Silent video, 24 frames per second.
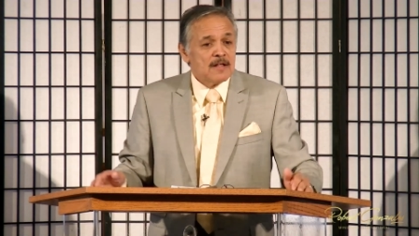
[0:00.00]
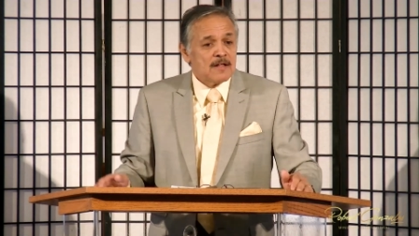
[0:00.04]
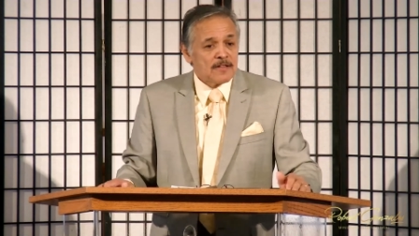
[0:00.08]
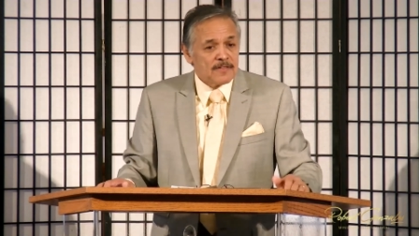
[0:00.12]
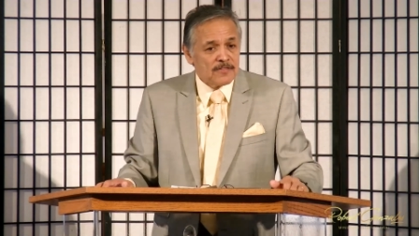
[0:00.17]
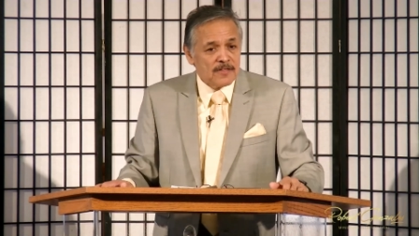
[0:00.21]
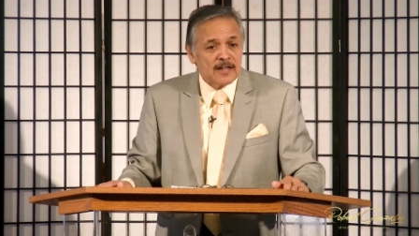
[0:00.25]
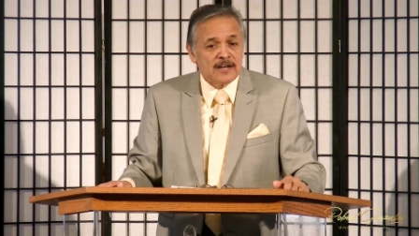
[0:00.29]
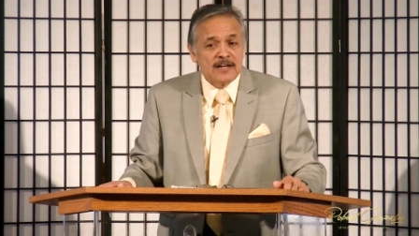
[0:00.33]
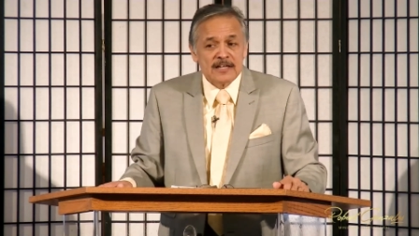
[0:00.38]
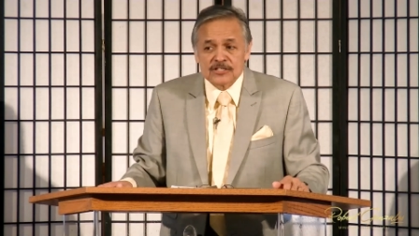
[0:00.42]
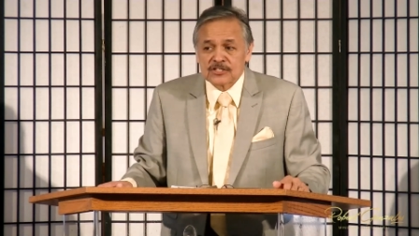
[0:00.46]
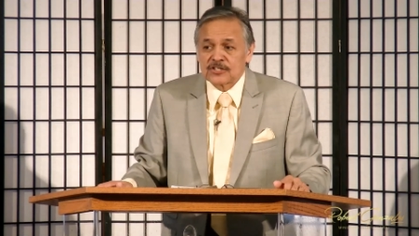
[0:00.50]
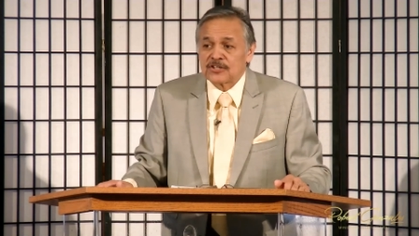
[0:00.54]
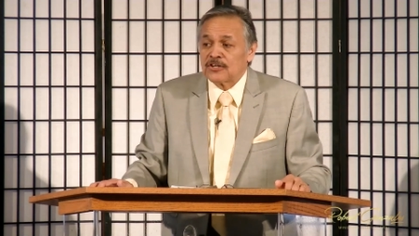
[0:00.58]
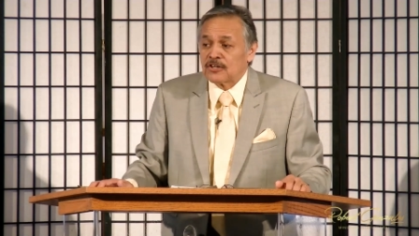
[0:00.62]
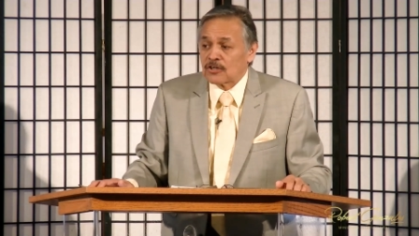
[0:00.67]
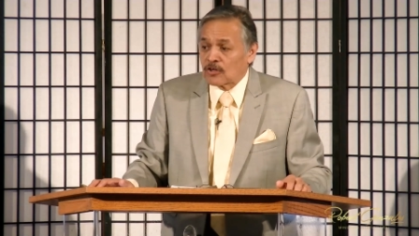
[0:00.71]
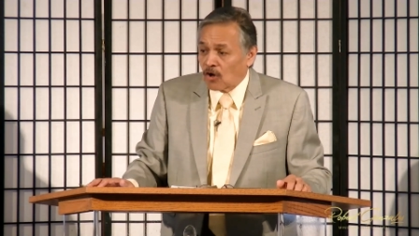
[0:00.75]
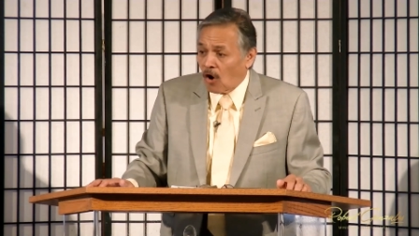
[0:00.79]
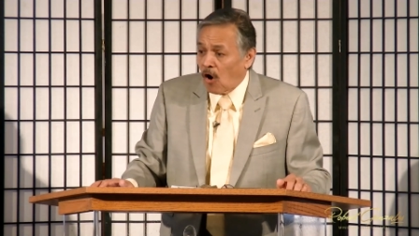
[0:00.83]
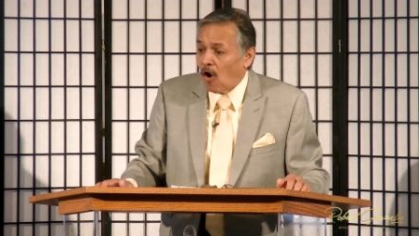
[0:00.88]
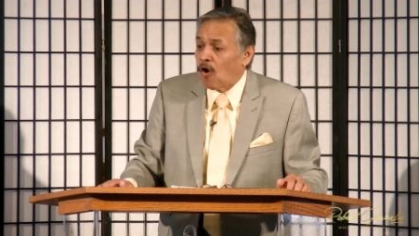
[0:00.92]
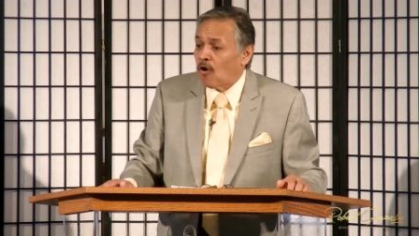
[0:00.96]
that it's going
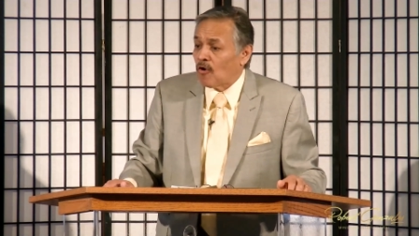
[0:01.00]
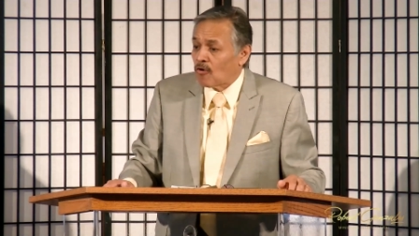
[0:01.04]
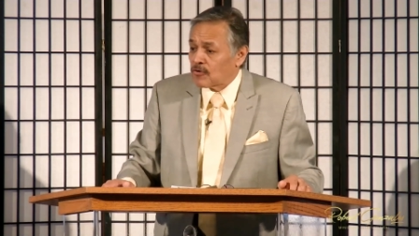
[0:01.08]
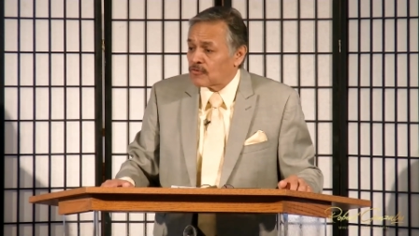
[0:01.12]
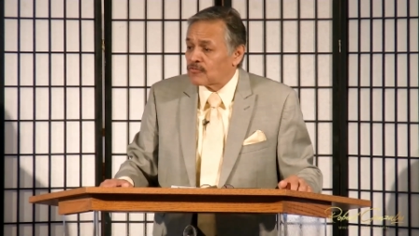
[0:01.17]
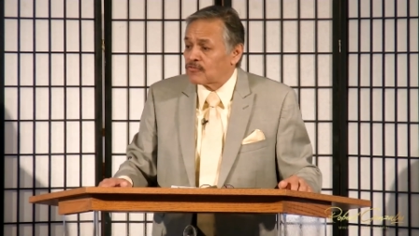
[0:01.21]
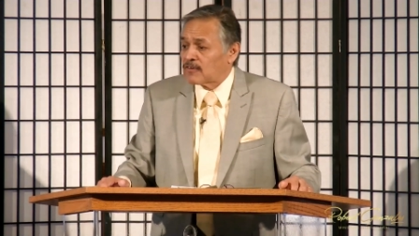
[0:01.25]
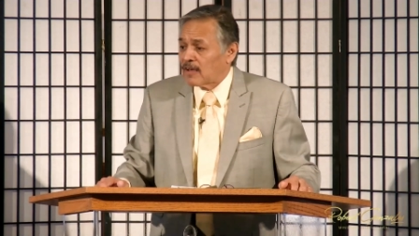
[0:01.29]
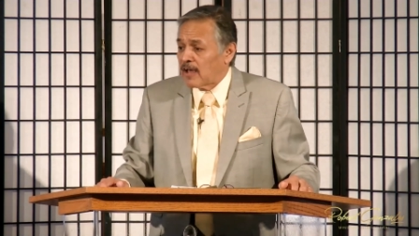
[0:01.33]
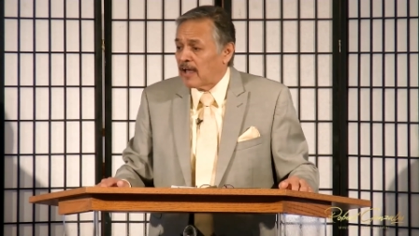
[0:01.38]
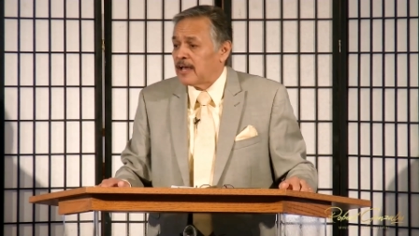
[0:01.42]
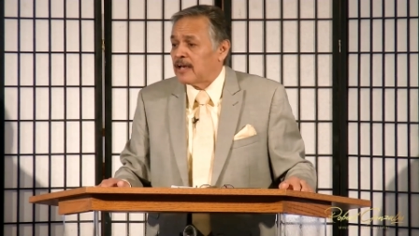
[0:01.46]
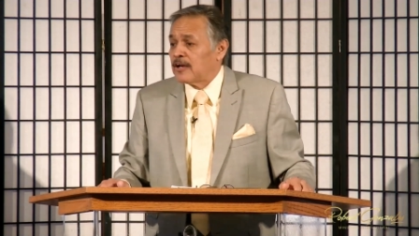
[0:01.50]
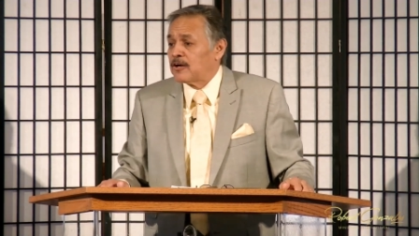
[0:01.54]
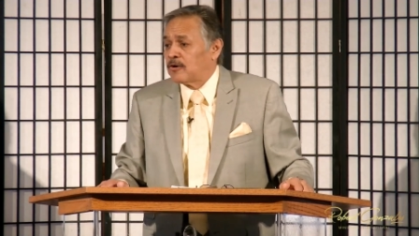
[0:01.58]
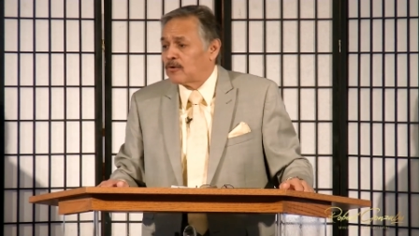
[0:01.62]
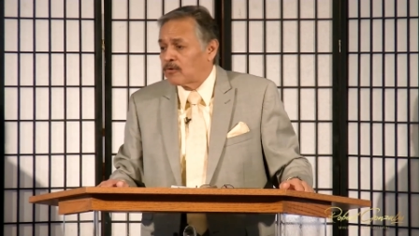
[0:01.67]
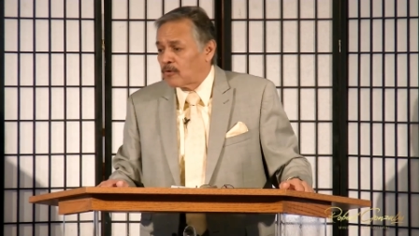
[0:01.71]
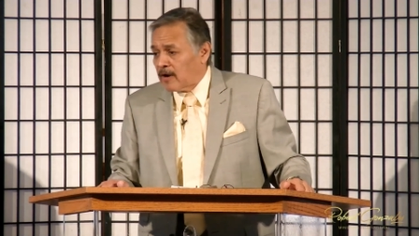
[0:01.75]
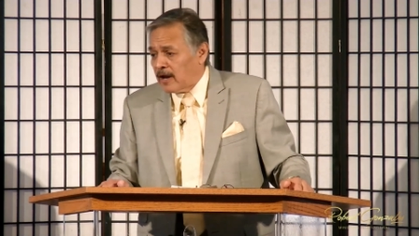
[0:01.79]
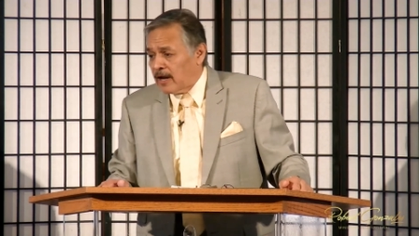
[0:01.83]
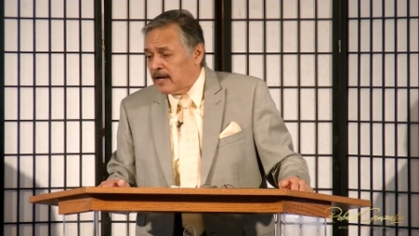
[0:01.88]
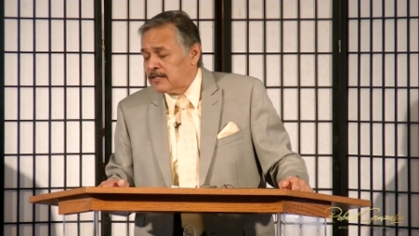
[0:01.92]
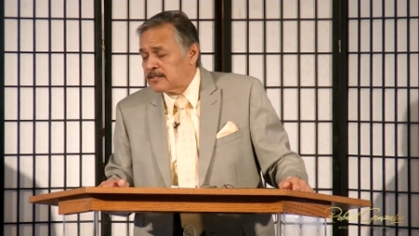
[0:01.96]
to cause a
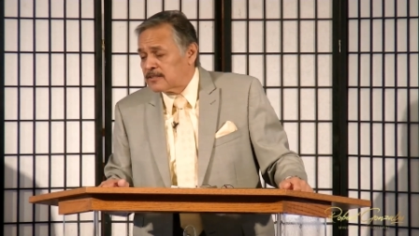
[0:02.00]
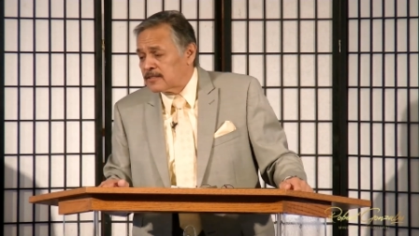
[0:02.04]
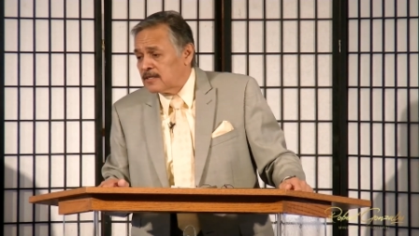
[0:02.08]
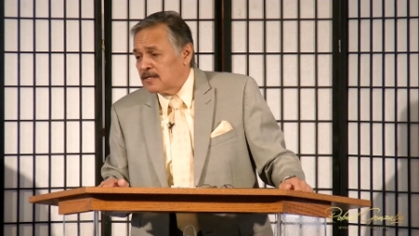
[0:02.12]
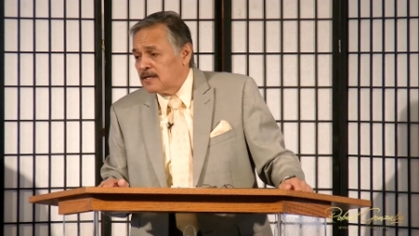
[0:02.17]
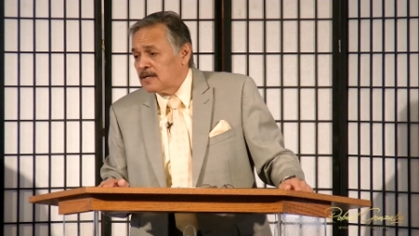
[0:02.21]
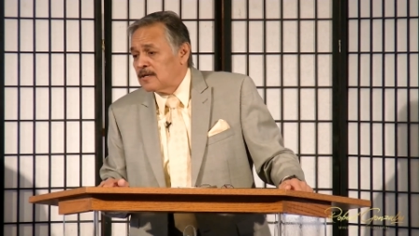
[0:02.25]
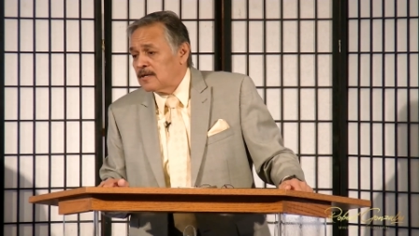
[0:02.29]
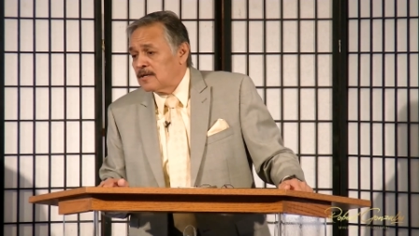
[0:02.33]
great